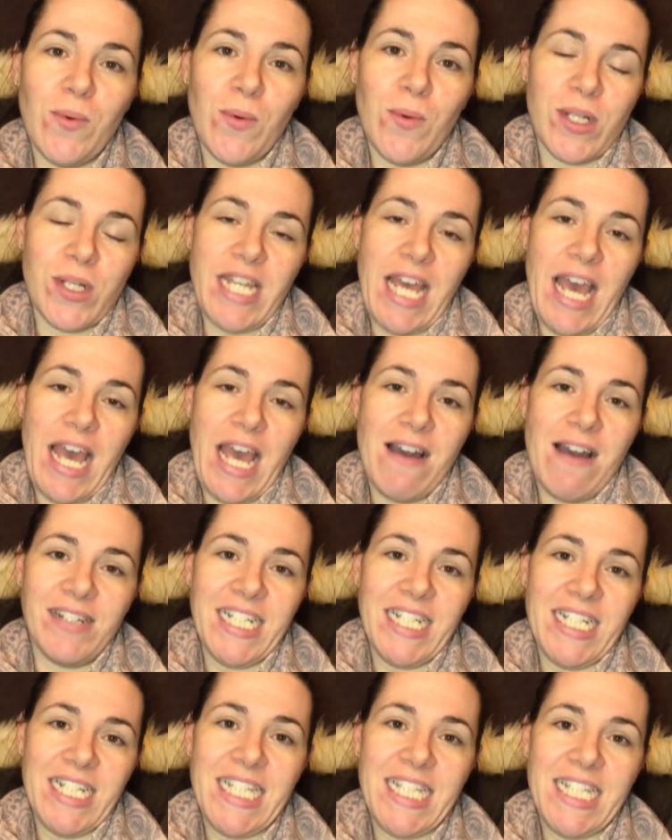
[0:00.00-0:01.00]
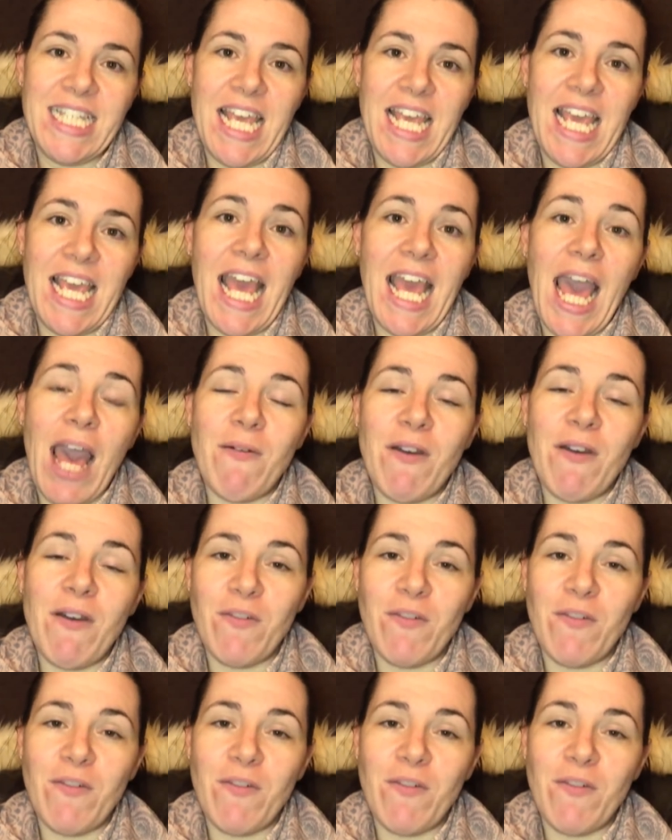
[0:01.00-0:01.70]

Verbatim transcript: walk down and seeing how